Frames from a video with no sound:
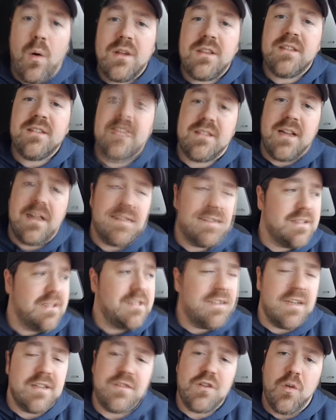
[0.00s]
what this does, it
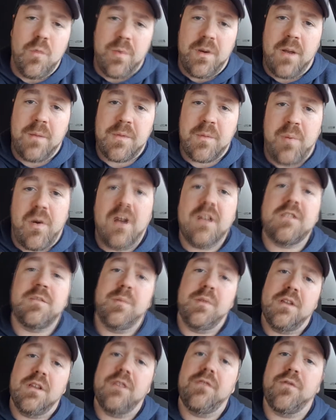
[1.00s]
does open up the
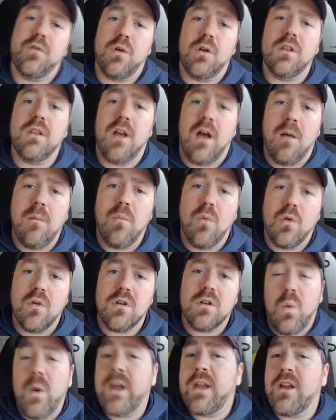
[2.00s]
possibility for a lot
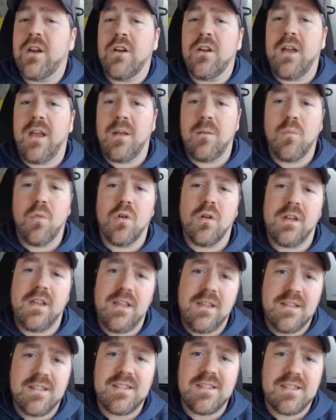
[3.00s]
more quicker and more
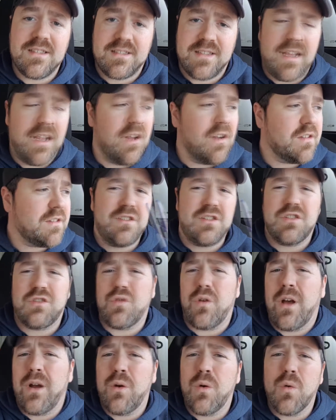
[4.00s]
easy sales. To
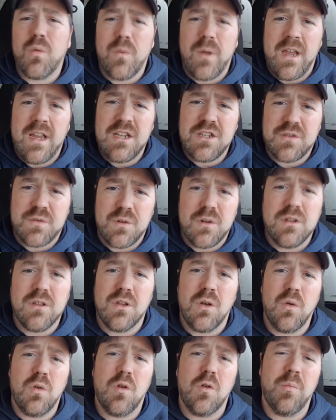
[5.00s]
try to arrange for a
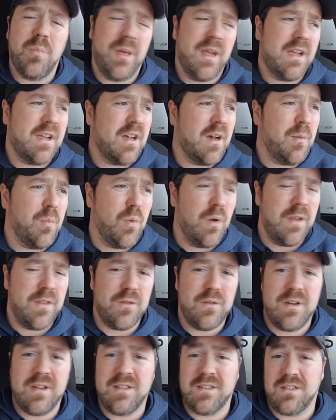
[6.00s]
local pickup,
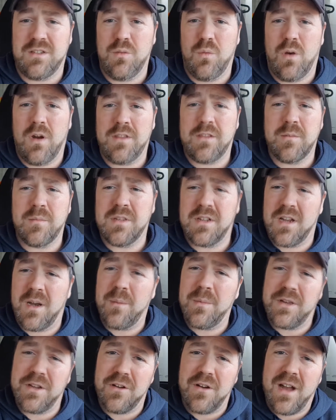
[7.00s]
whether it is you want them to
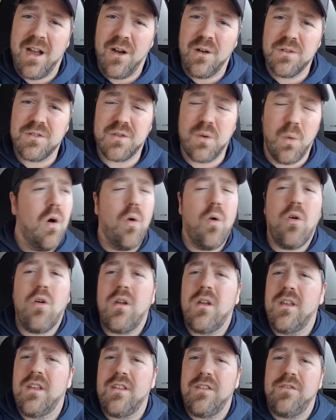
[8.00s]
come to your house, or
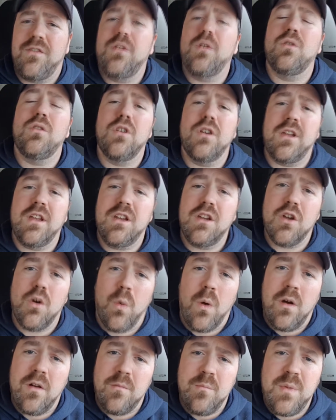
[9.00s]
if you're looking to
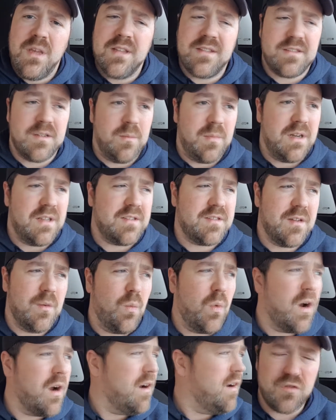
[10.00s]
go out and meet somebody
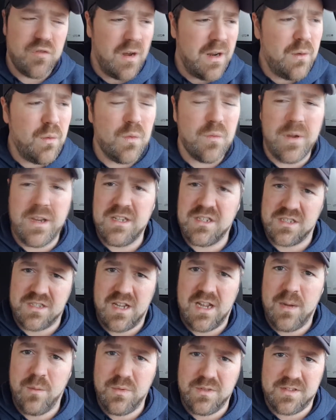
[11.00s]
somewhere, try to arrange a
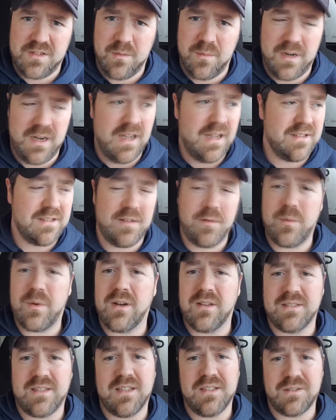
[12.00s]
time with somebody, because everyone
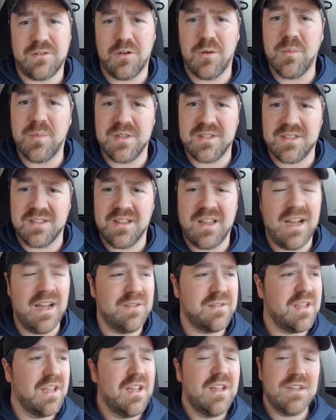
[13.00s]
else has their own busy
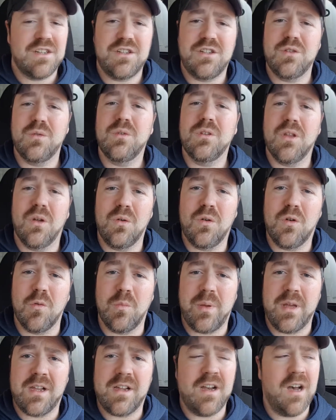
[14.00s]
lives, to do a local
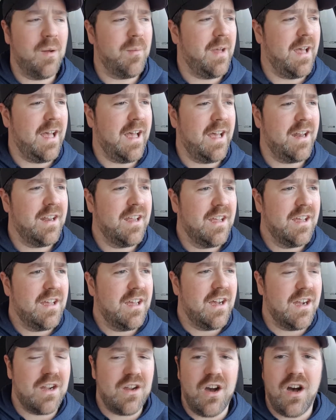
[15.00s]
pickup at
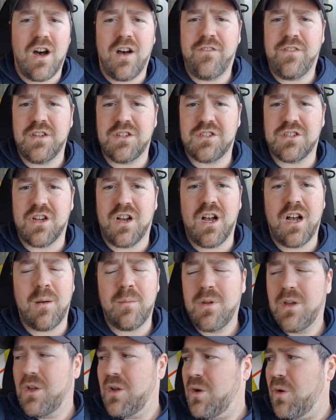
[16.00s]
a coffee shop
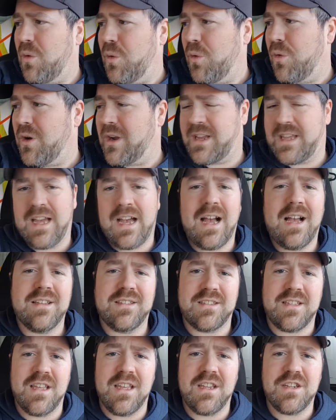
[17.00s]
or a gas
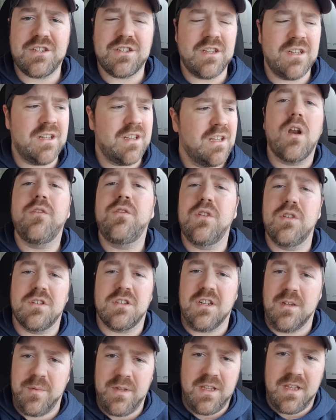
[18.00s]
station. One of you is
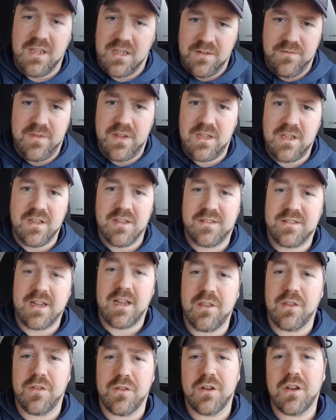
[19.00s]
going to be inconvenienced.
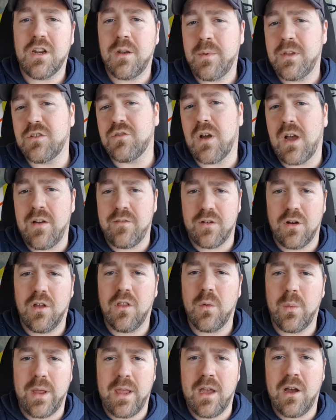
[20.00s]
Either they're going to be driving all
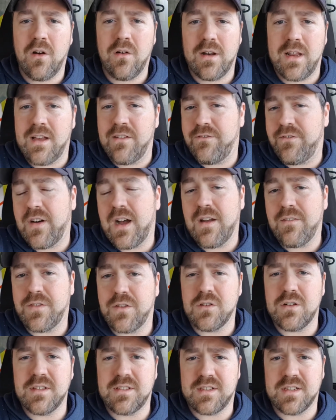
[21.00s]
the way out at
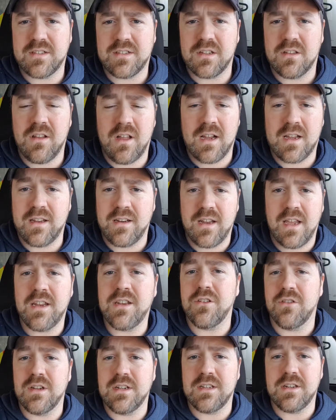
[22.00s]
5:30, 6 o'clock at night
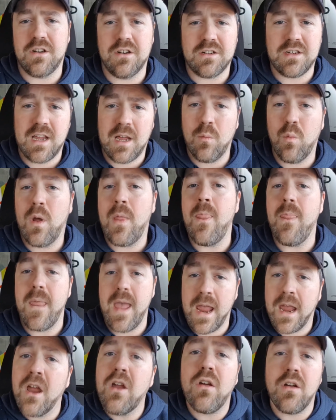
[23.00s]
during dinner time when
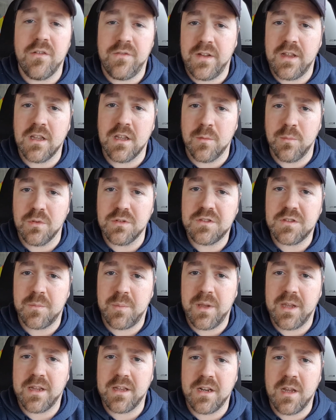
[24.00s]
they're available to
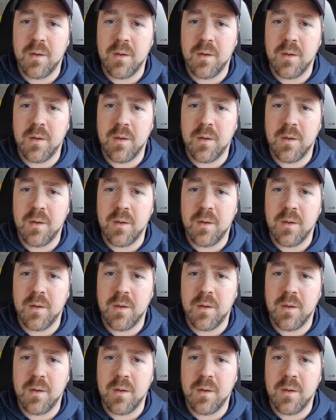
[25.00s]
pick it